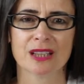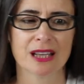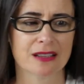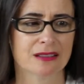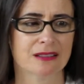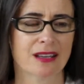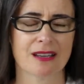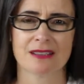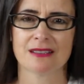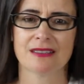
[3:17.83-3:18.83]

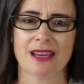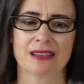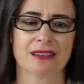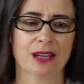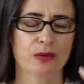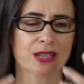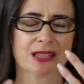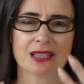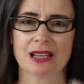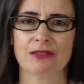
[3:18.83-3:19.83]
They
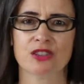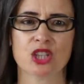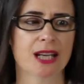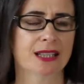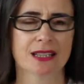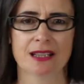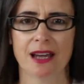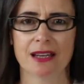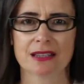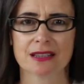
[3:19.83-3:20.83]
receive just
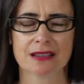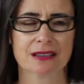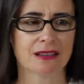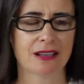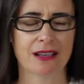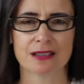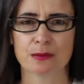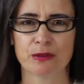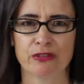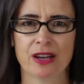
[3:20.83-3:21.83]

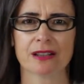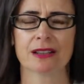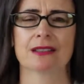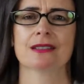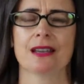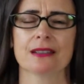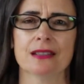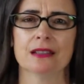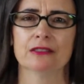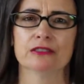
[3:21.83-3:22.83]
as profoundly as they
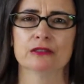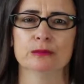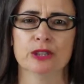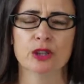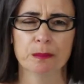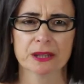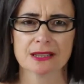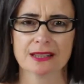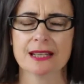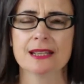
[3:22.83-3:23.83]
give, but not
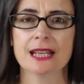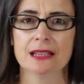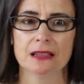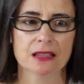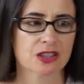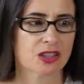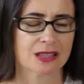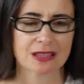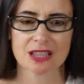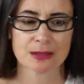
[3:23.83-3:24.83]
because they need it. It's
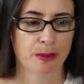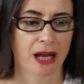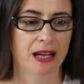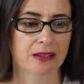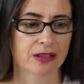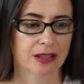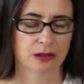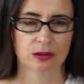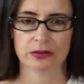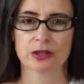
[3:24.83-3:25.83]
just part of how
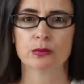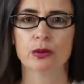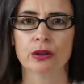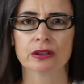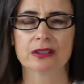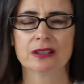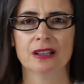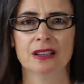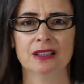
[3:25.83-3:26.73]
the universe works.